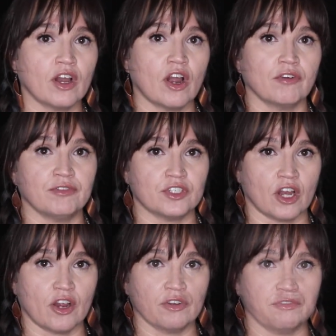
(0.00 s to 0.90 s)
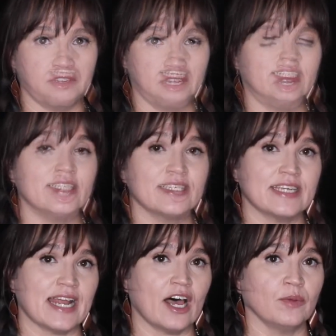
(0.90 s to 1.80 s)
our photography is
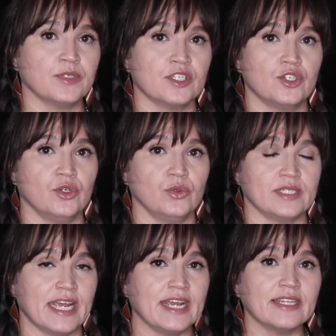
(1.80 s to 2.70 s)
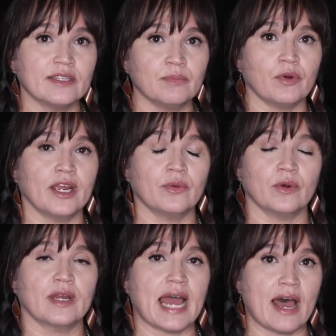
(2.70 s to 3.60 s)
it helps us to take the brain
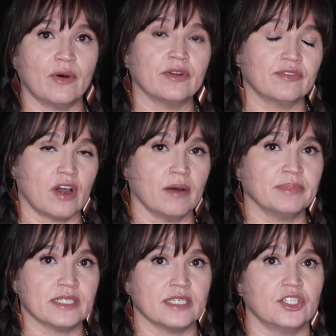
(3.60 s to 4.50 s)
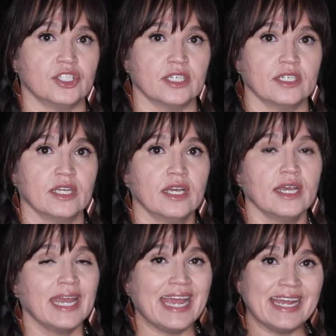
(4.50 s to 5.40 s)
work out of composition.
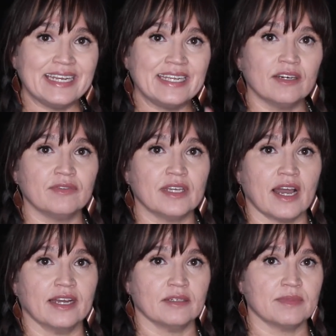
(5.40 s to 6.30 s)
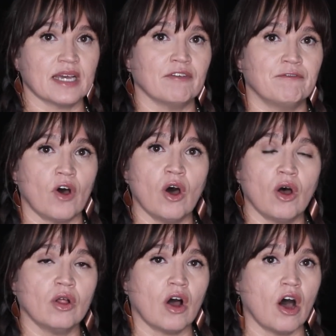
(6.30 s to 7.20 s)
Any of the items that
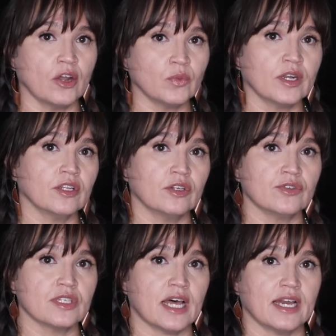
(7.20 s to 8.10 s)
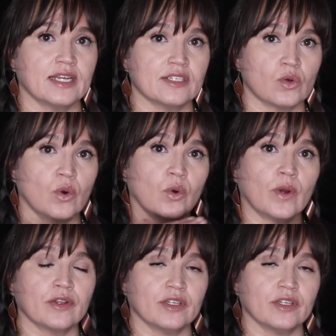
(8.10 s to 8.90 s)
fall on one of those lines or where